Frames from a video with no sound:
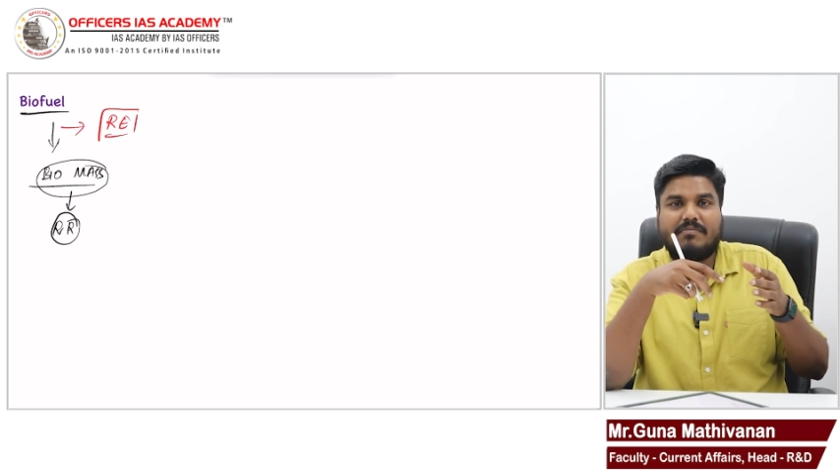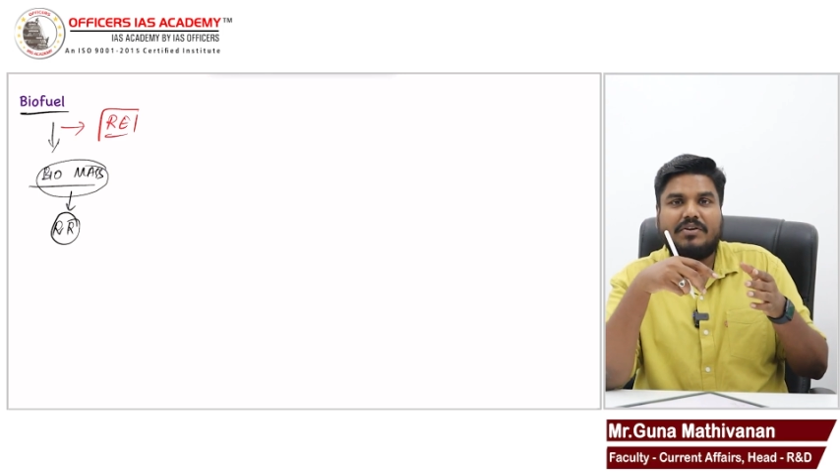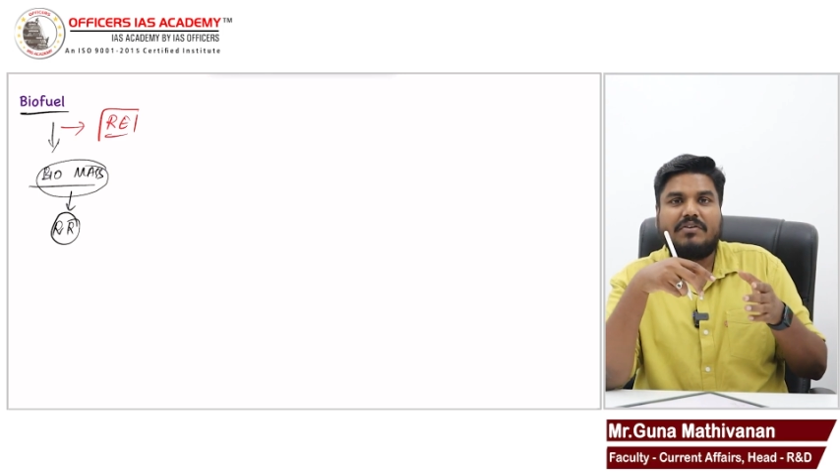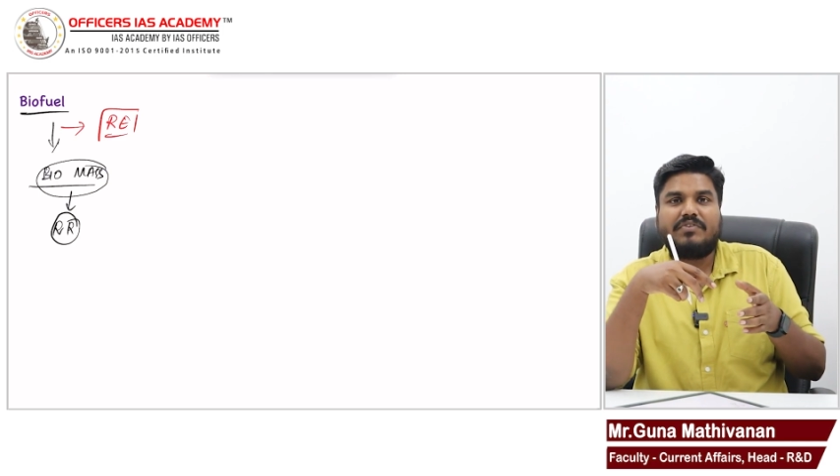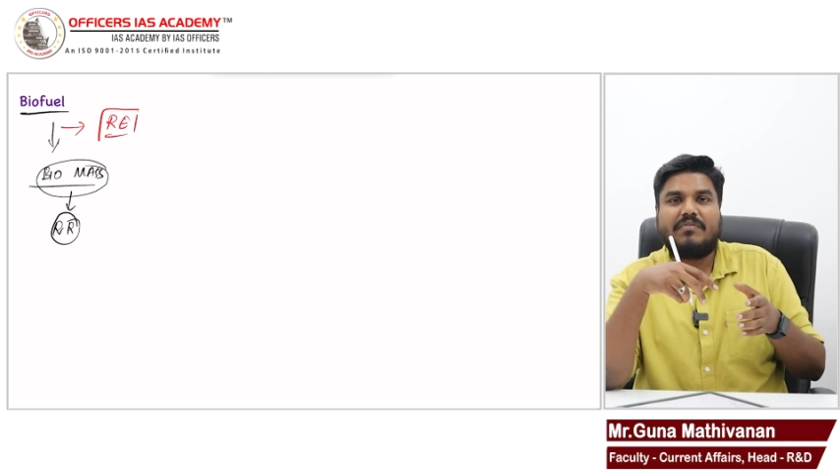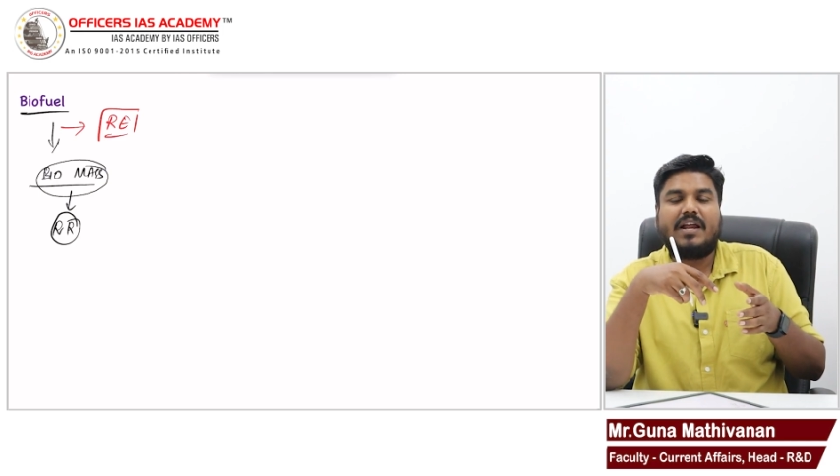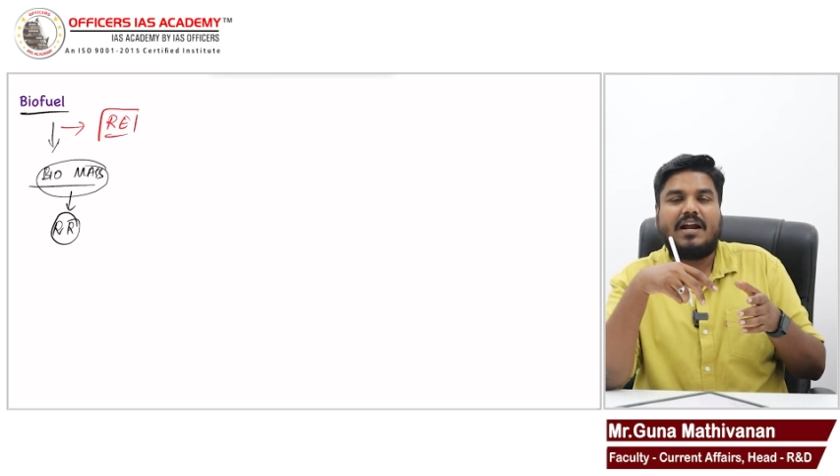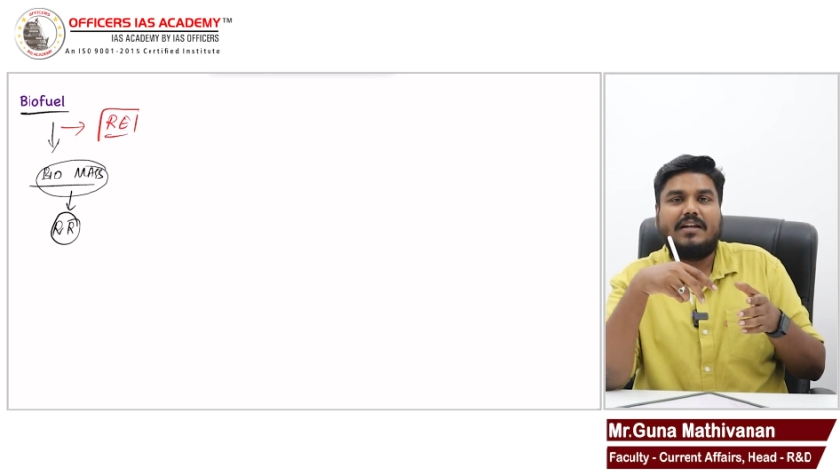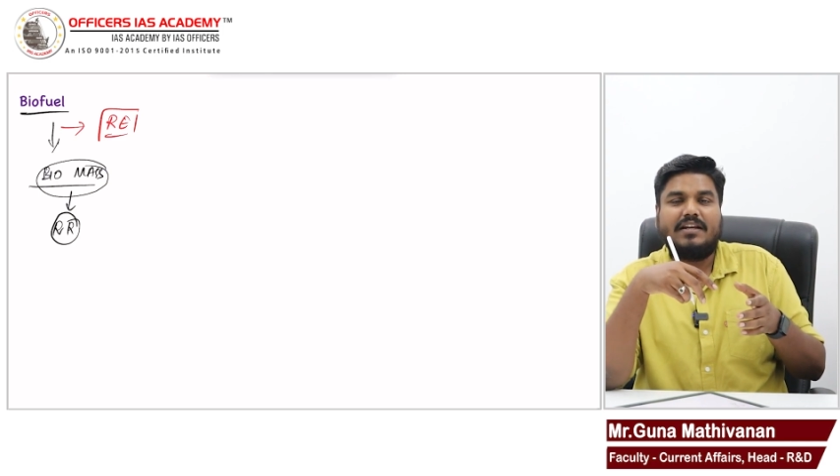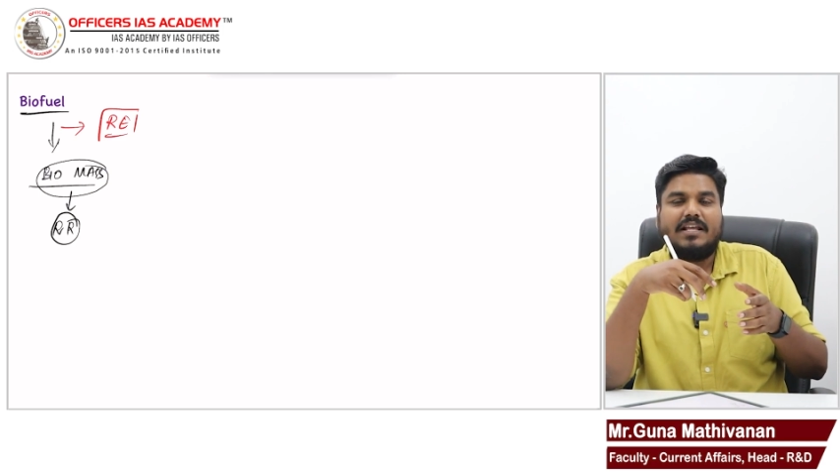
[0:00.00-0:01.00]
biofuel
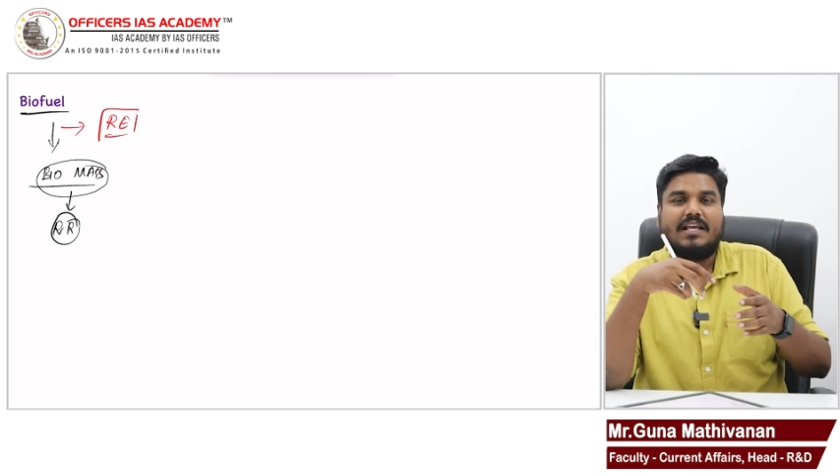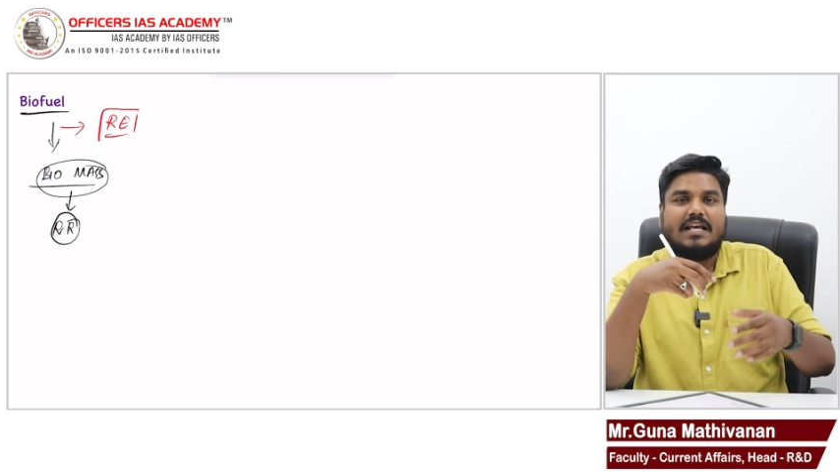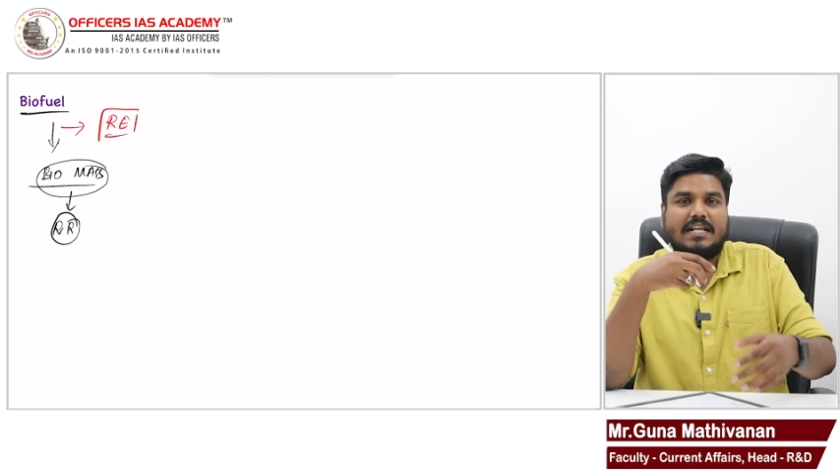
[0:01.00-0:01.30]
under